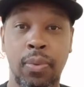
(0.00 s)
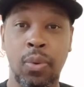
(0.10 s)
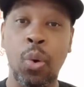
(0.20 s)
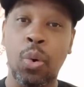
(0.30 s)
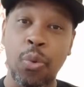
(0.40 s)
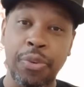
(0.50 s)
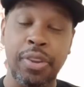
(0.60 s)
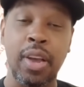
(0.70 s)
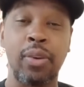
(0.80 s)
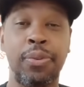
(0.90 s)
your goofy
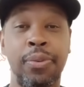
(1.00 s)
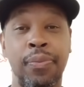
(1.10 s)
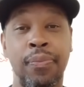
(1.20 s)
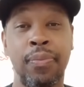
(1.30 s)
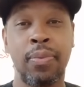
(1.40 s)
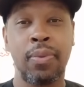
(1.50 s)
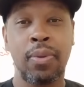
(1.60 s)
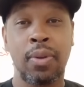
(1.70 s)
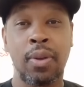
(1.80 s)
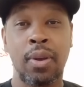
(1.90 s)
self,
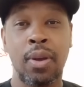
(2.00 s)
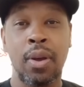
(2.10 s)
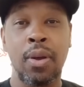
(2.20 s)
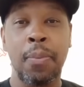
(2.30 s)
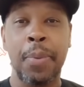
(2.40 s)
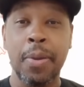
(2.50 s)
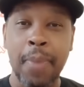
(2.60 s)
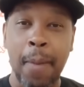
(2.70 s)
peep